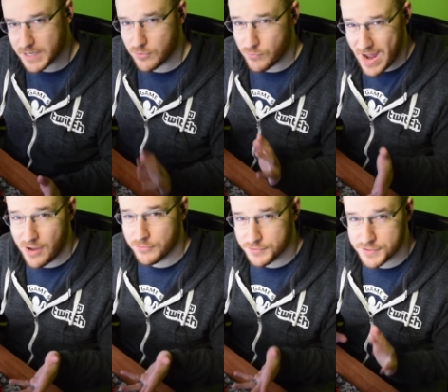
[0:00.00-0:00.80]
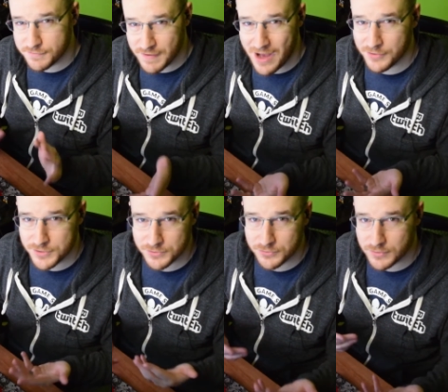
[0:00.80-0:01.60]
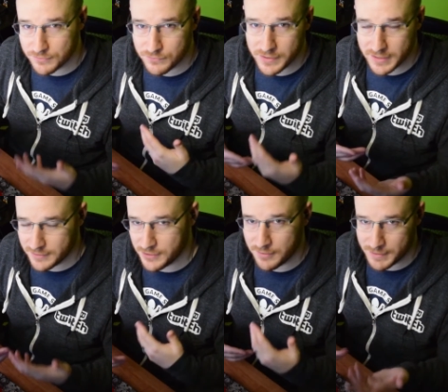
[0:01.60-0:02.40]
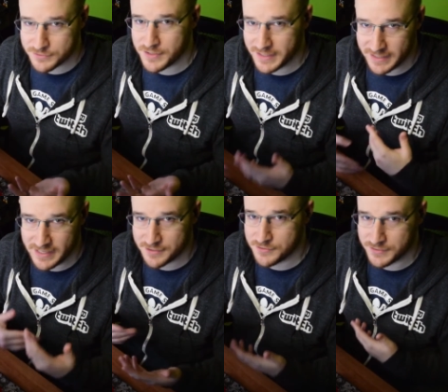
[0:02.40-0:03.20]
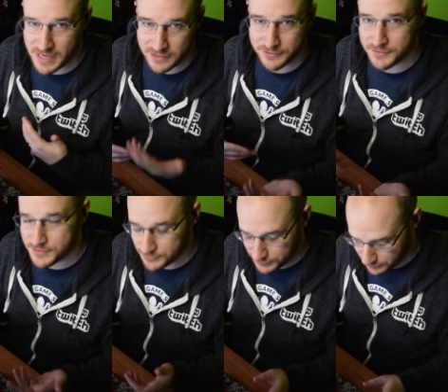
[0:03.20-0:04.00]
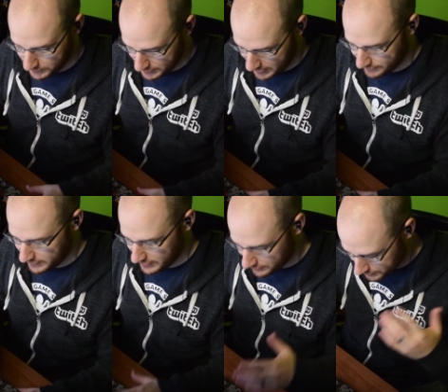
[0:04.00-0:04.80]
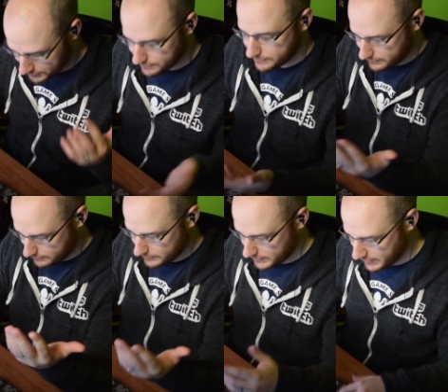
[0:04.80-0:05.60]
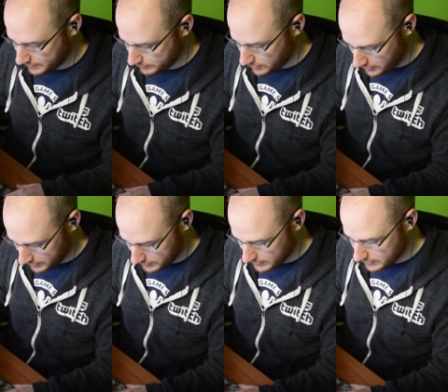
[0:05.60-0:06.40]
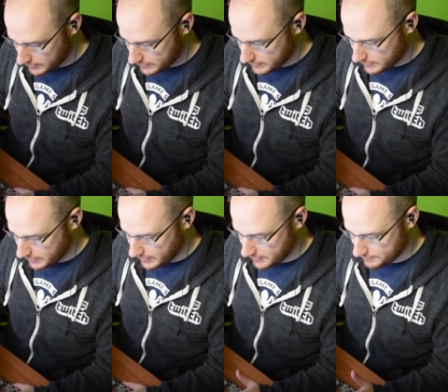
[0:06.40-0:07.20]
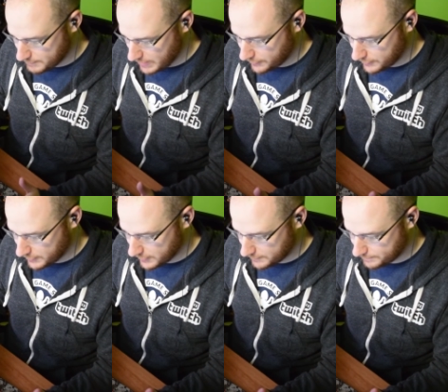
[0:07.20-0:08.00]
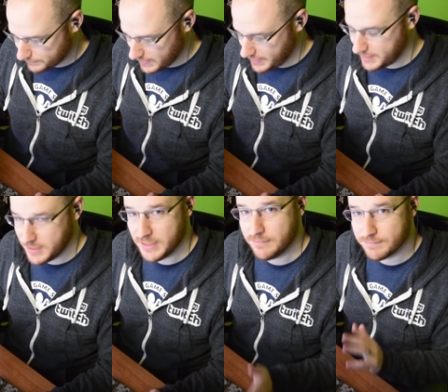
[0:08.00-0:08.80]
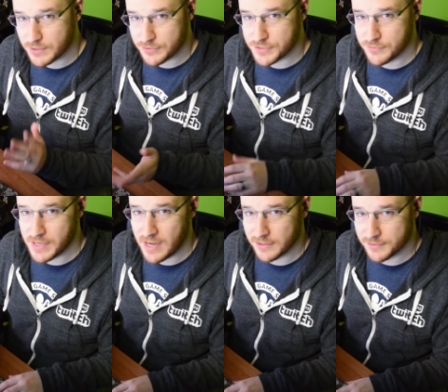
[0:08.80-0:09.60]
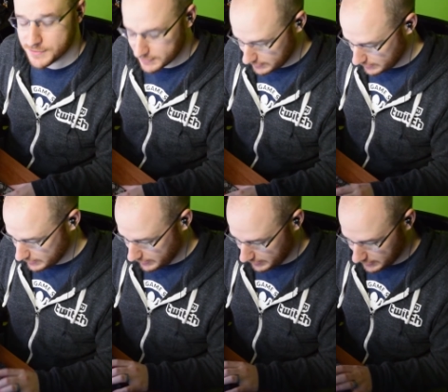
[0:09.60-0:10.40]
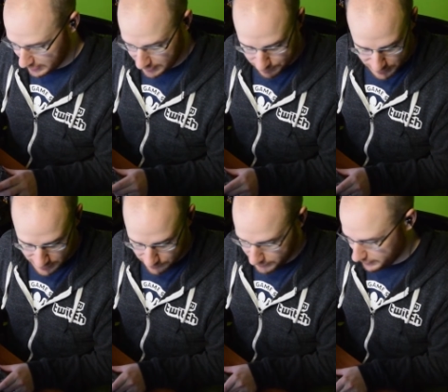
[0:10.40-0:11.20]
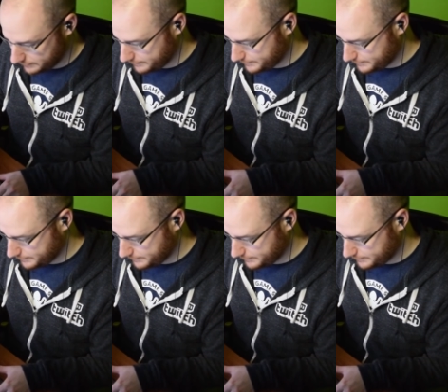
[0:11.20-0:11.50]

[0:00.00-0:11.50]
around the value of what, you know, I'm not trying to get an extra $1 or $2 squeezed out of it. I'll just get them gone, make the 80 or so dollars, and be done with it.